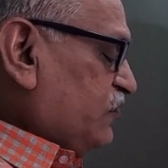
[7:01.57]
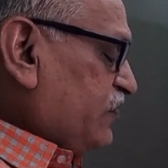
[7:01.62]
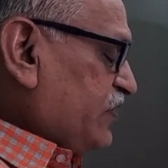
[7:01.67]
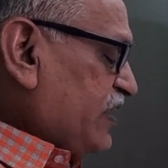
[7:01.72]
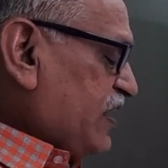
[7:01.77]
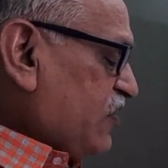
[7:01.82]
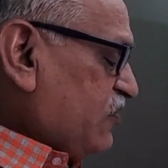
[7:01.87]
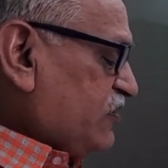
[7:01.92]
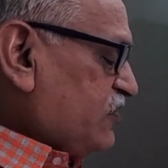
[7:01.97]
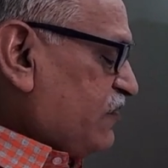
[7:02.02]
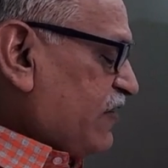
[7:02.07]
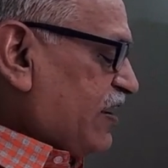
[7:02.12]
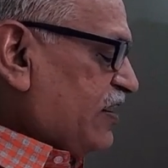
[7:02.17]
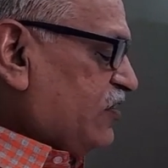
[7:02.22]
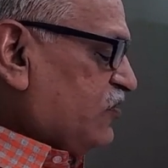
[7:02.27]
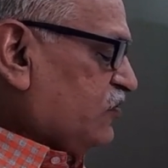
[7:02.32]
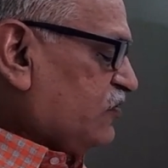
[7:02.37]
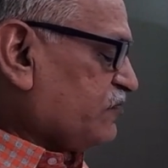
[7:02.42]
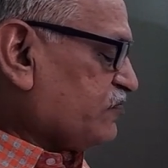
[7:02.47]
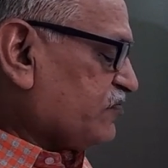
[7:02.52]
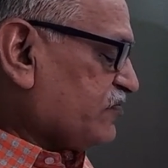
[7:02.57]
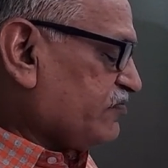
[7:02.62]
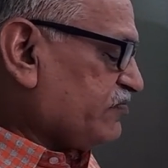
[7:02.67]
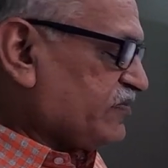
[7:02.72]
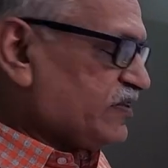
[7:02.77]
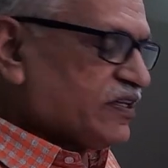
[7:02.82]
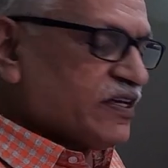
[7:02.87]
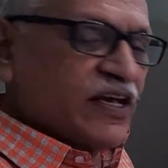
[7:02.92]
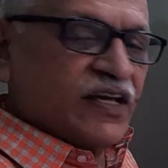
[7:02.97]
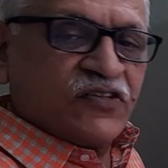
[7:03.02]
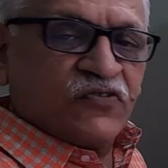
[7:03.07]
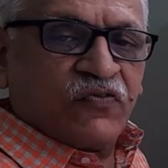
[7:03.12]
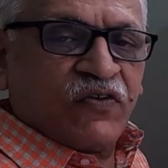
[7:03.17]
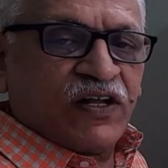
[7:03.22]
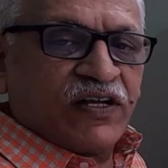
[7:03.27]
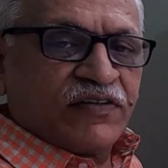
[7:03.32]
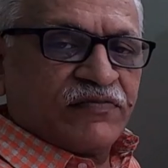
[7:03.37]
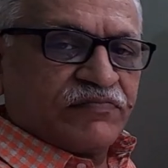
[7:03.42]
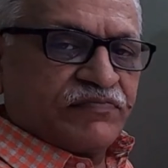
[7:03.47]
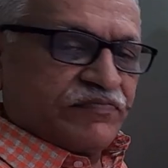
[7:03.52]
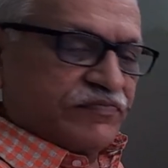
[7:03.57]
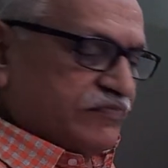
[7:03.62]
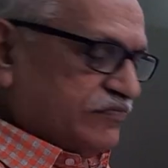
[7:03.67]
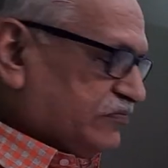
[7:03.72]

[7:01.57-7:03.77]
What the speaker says: we have the value as 1.